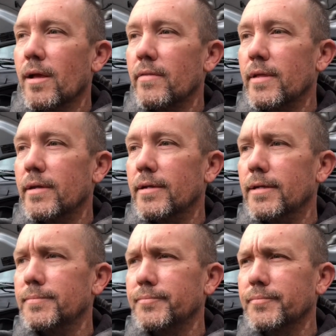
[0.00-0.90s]
And then
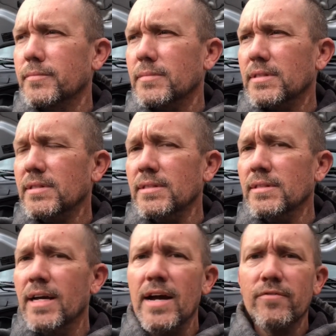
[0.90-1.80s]
uh,
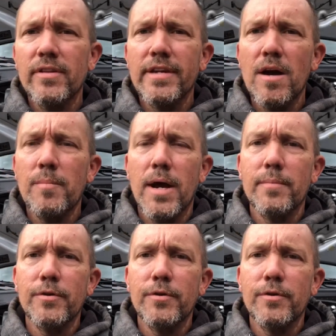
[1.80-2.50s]
after the downpipe,